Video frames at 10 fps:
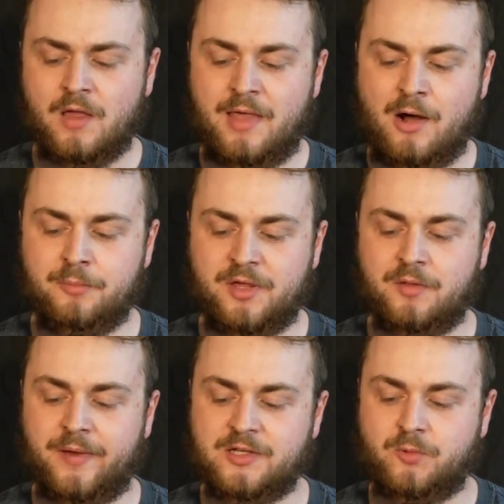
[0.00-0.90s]
That would be
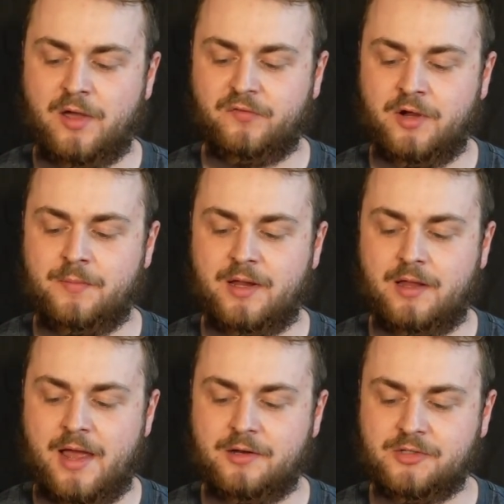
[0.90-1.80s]
the best way for him
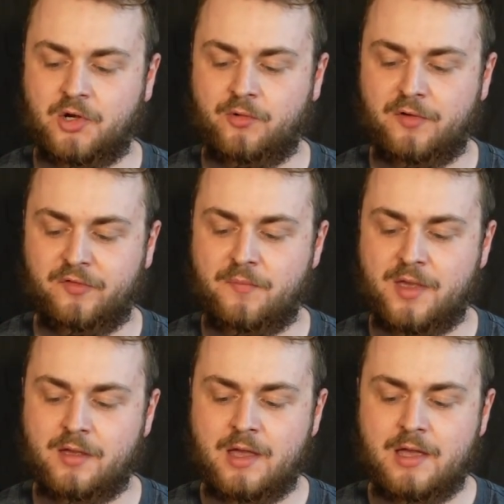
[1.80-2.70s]
to end his career for
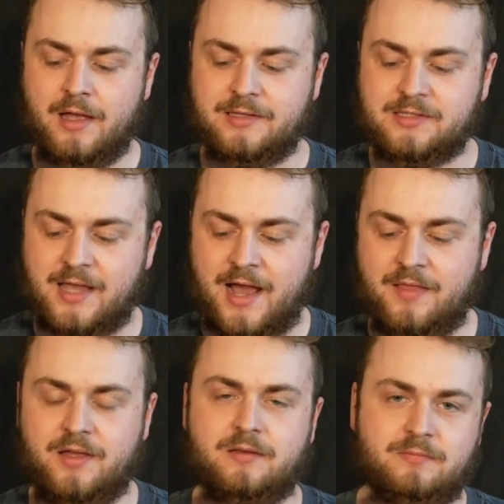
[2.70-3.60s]
me. It's
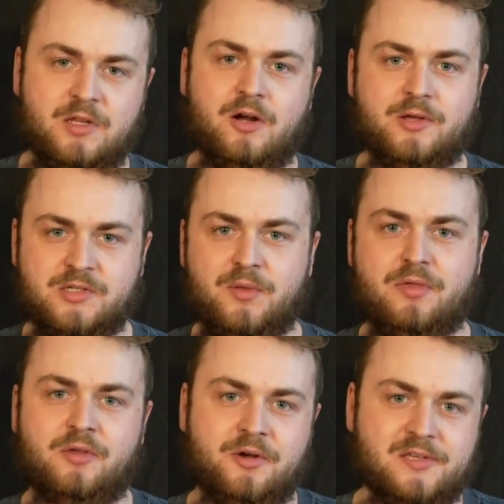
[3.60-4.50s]
sad that, he's only
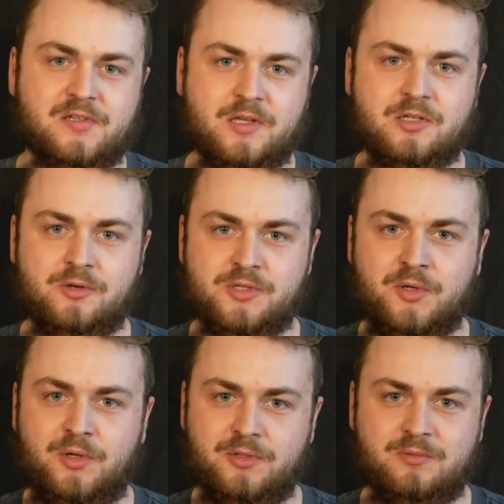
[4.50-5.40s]
36 years
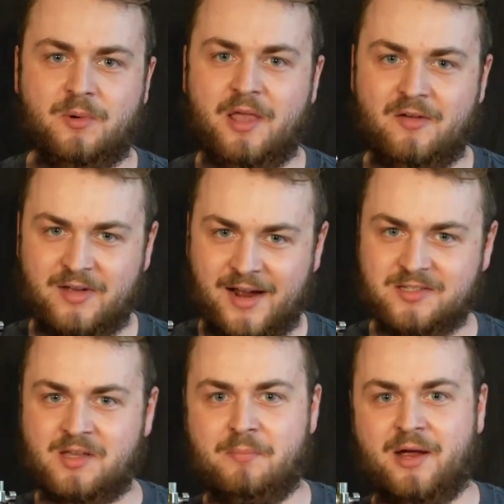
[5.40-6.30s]
old when you have
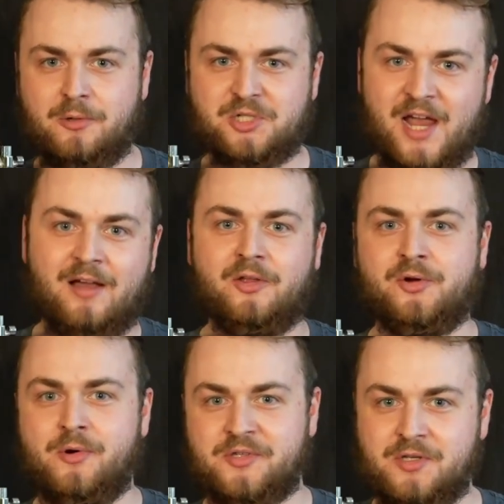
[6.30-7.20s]
guys like Michael Chandler
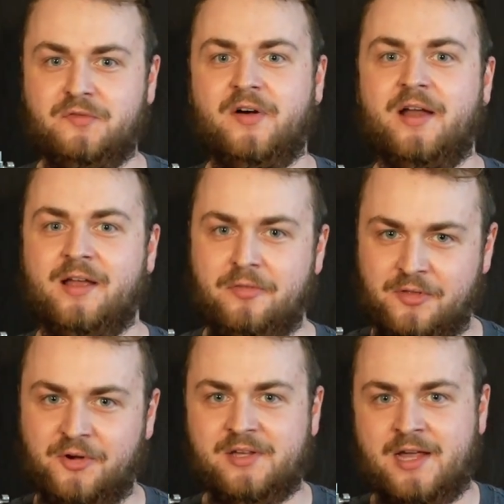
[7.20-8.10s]
who are still fighting at
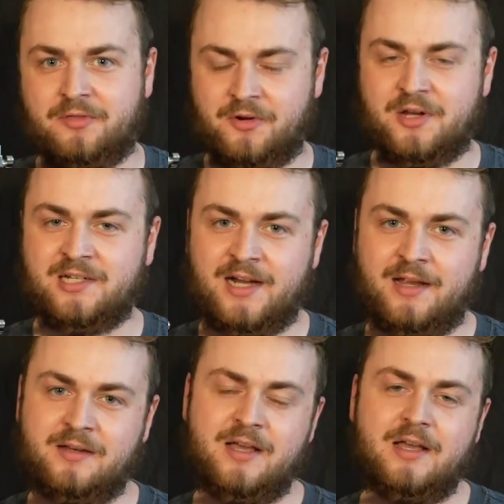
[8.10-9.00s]
38,
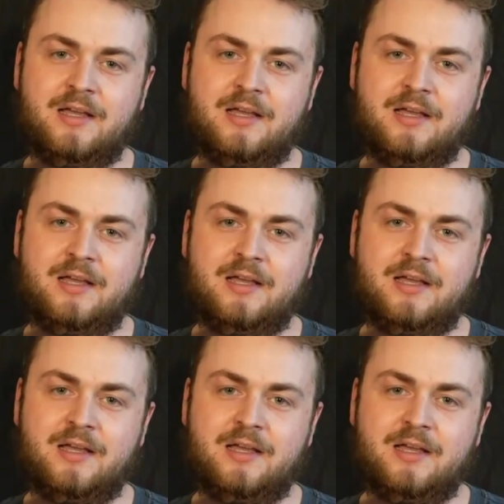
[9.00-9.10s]
39.